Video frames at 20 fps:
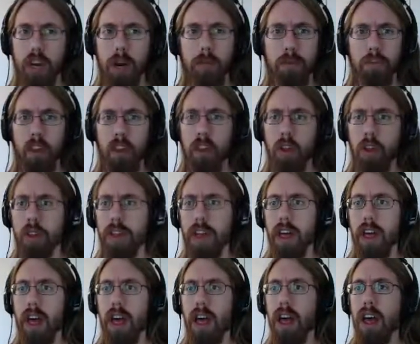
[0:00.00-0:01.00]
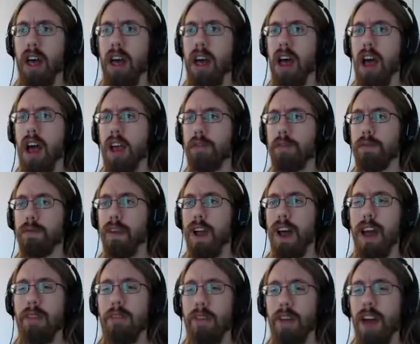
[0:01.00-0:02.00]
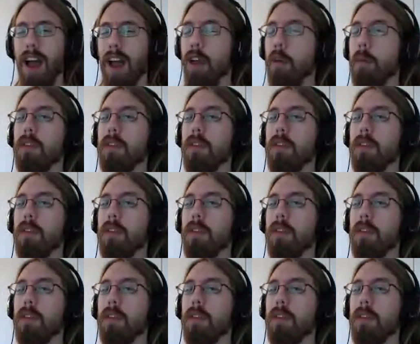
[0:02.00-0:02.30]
sure I'm still on the I